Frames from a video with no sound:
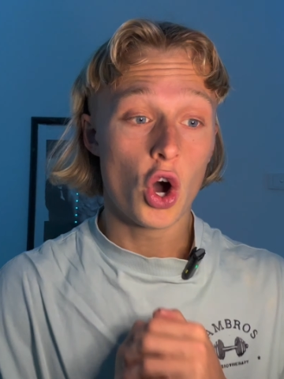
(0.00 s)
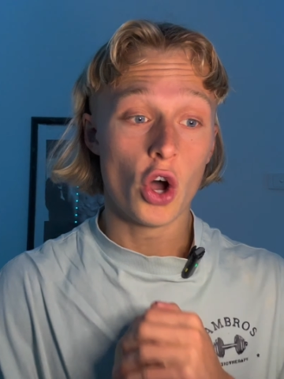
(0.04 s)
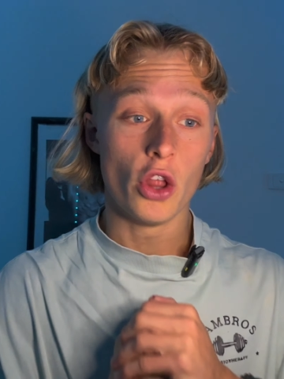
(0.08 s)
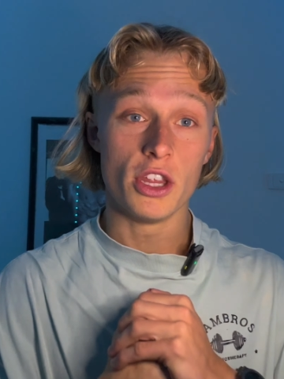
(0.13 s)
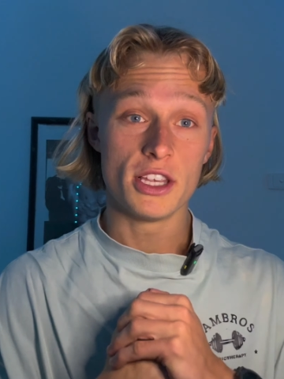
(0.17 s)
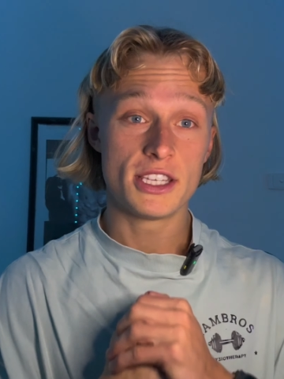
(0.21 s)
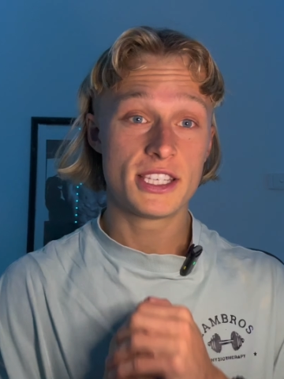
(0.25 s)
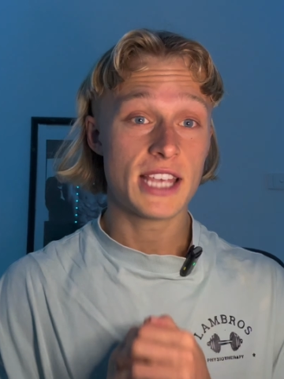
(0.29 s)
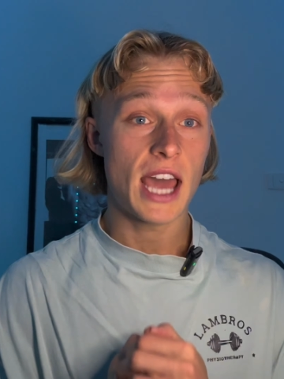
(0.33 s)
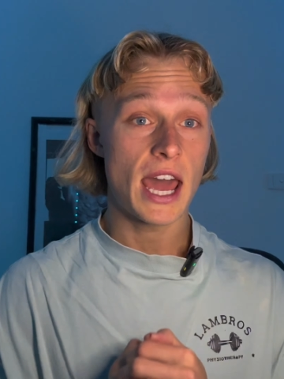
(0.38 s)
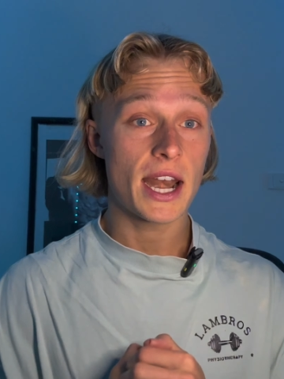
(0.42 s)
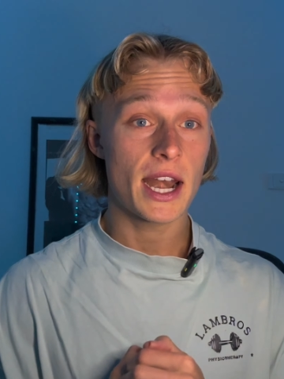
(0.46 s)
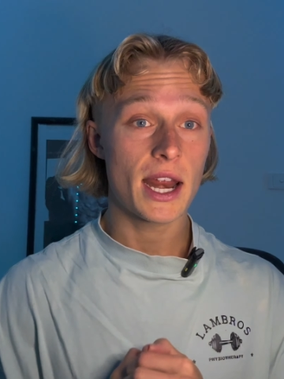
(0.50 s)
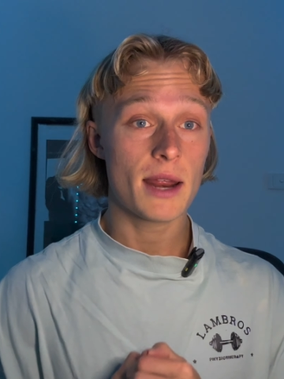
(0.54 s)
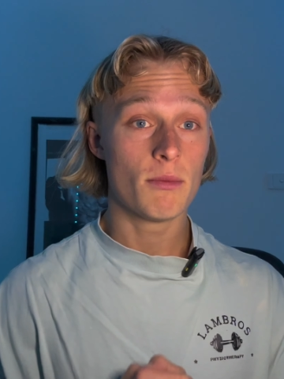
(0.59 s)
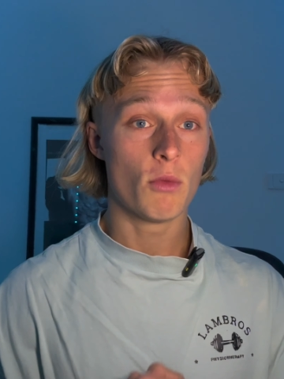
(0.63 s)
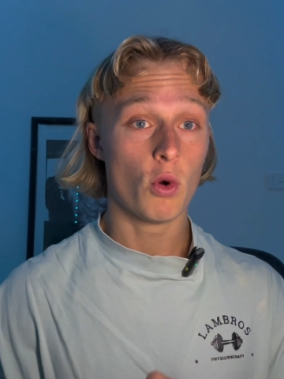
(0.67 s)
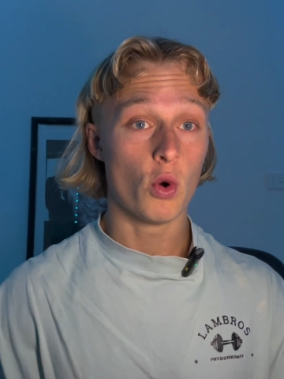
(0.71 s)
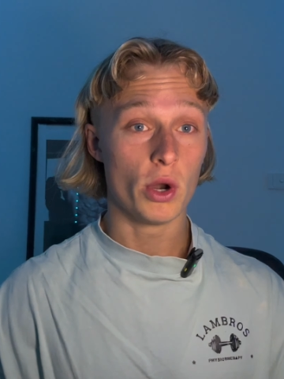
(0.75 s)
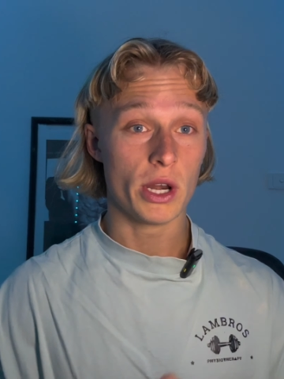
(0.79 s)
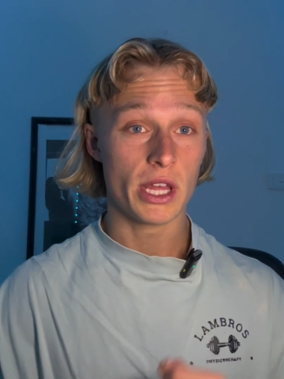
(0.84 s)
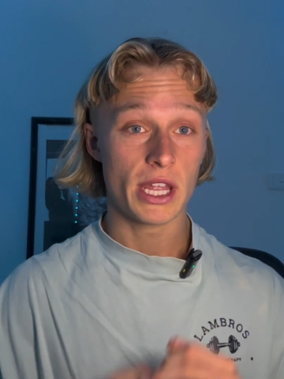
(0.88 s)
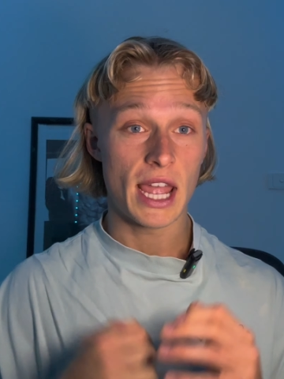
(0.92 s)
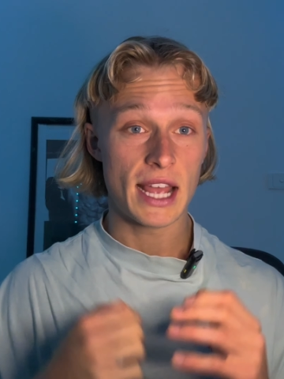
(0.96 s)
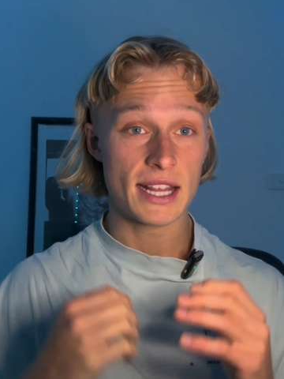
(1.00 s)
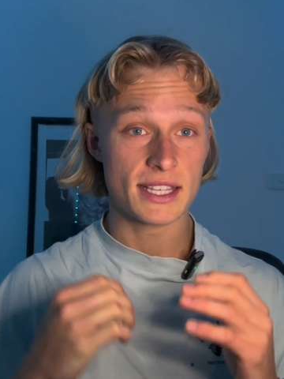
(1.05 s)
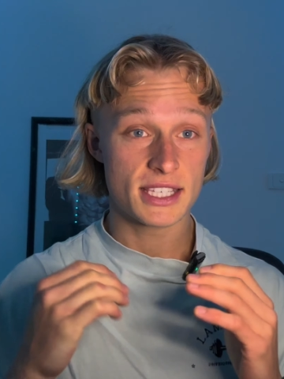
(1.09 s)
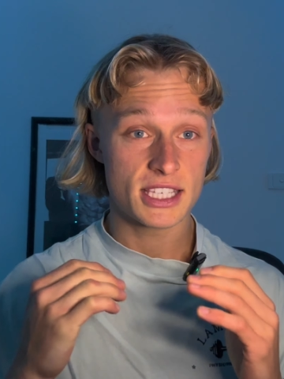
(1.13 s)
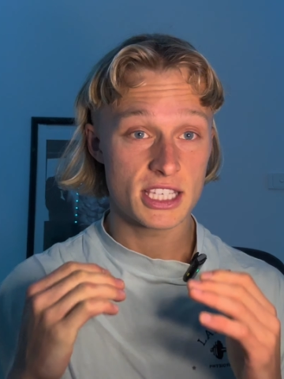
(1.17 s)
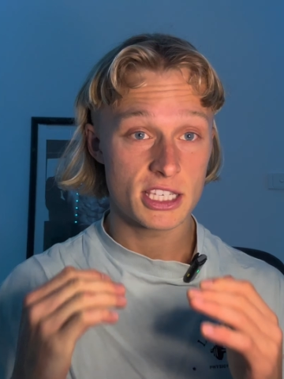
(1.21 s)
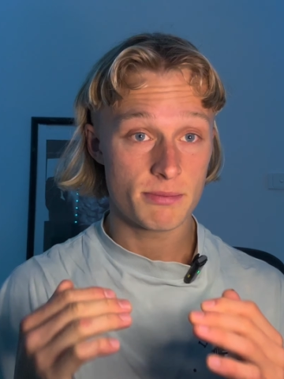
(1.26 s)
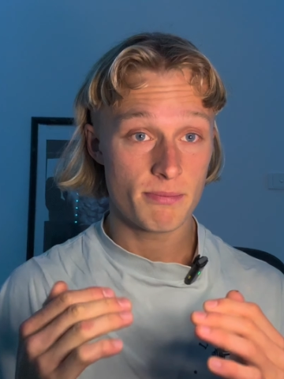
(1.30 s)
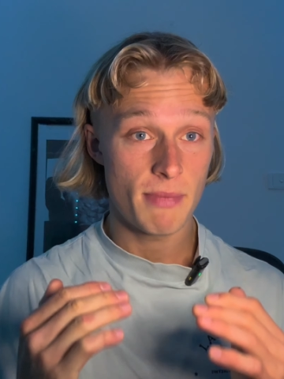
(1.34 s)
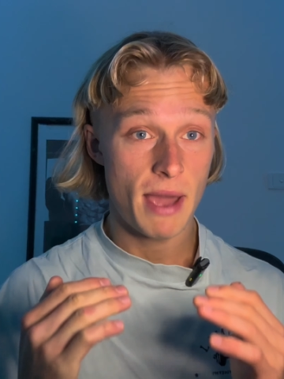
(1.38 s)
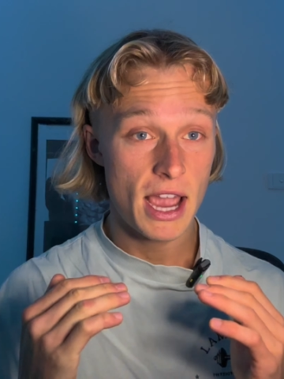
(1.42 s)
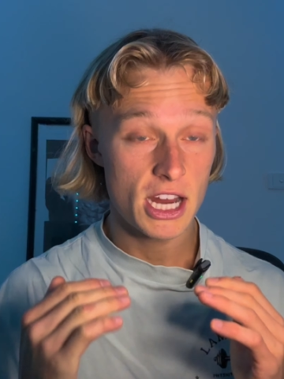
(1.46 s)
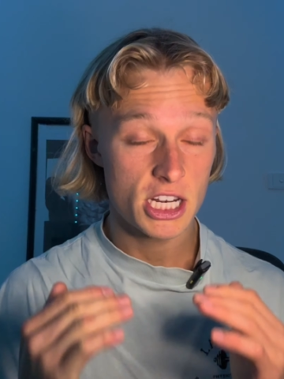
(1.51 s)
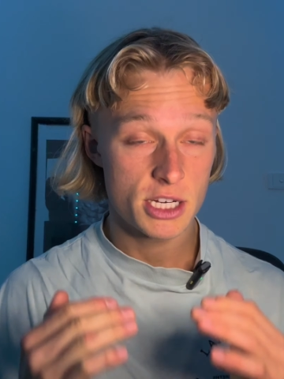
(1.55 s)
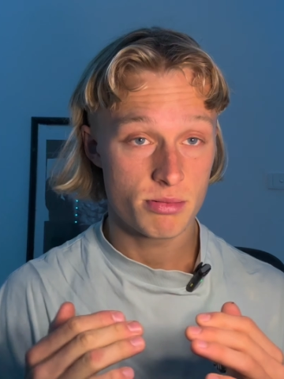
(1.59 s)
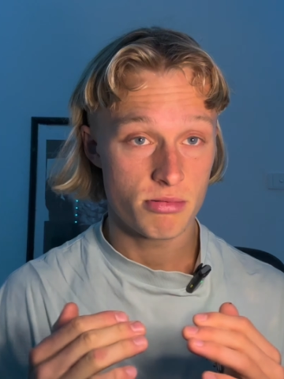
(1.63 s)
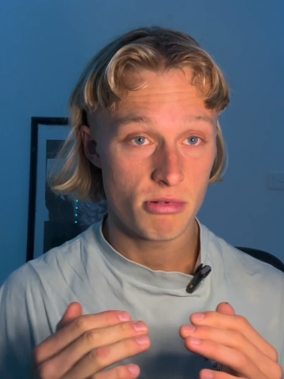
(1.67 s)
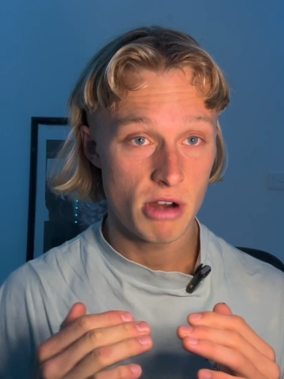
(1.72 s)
on the Saturday morning and smash